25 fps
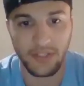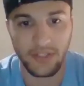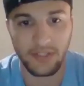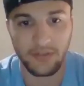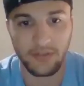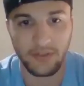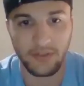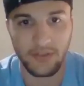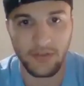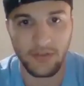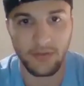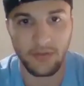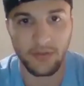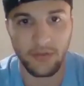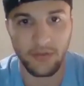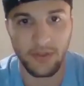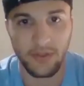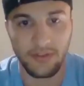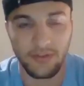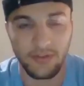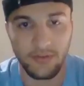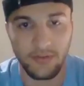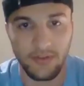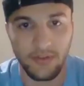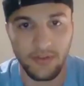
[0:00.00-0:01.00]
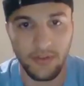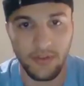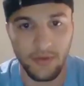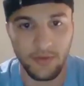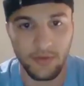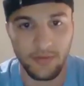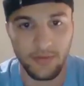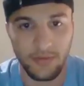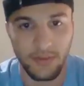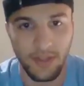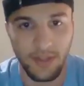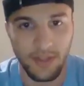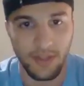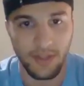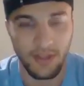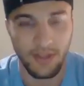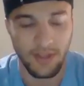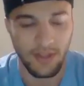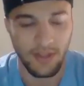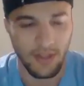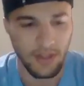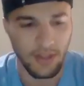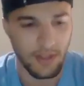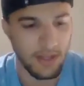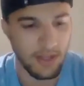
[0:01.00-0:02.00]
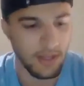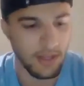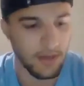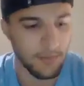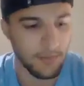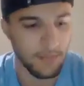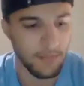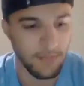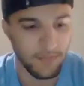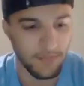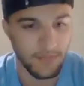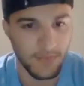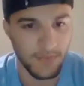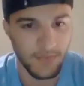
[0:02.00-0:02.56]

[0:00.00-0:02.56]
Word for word: Like let's do three two two. Um,